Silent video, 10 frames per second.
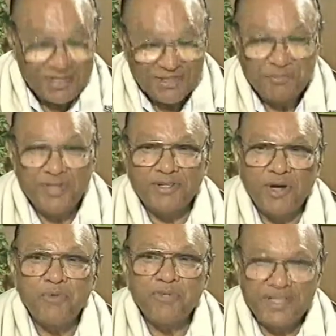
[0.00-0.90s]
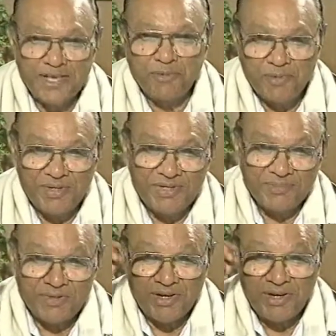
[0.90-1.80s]
I said, but now they came to
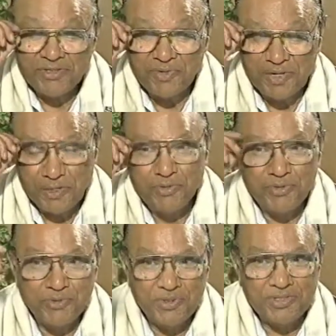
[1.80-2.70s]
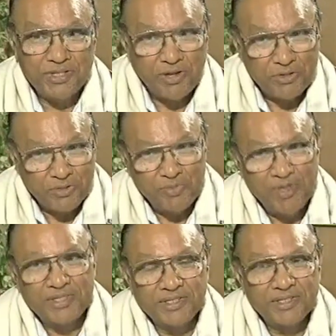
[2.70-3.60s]
me because we are able to do it and also
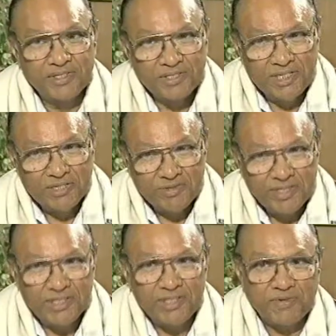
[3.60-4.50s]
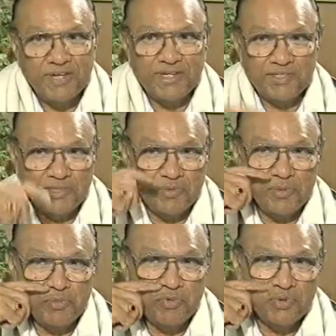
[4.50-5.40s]
made the liquidity, the finance has
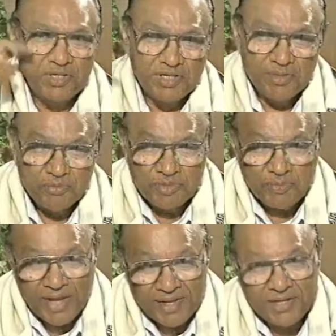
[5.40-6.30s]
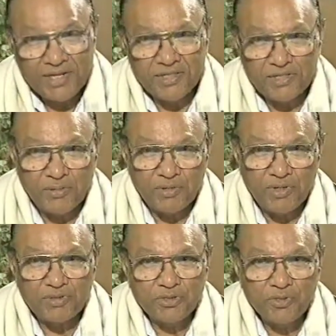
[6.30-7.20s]
been improved. The bank rate has come
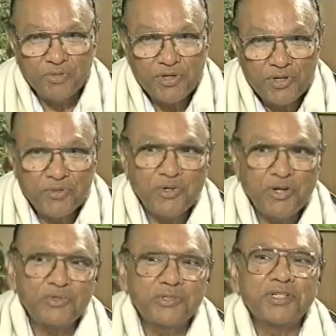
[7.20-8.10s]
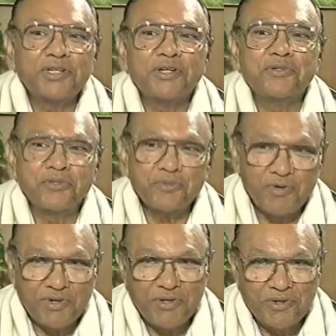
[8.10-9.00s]
down. That's why not to also still reduce
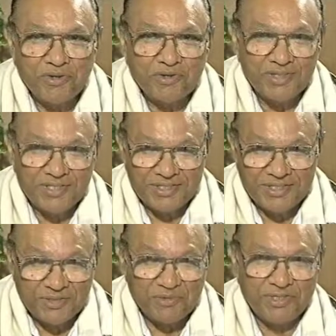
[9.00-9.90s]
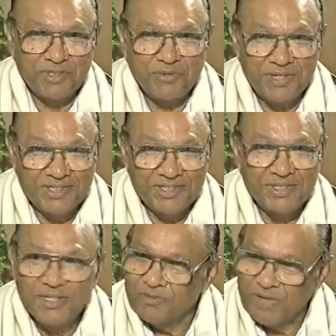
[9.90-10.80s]
our rate also on that. That's what they want.
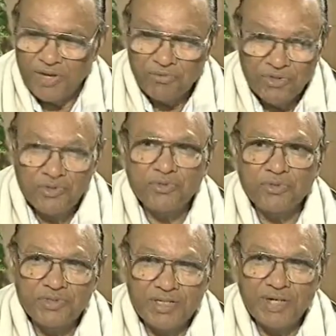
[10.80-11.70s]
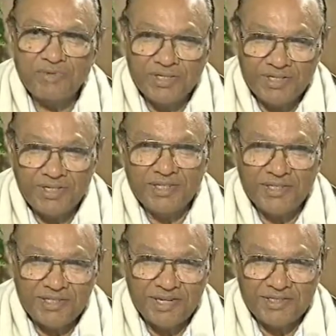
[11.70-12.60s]
So we are going to have again
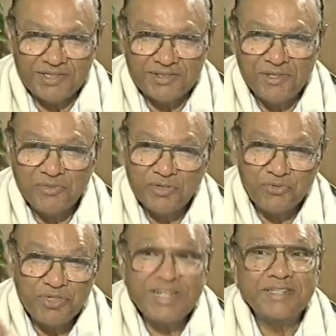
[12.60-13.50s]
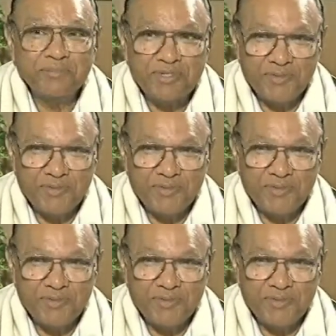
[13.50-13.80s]
another interaction because we did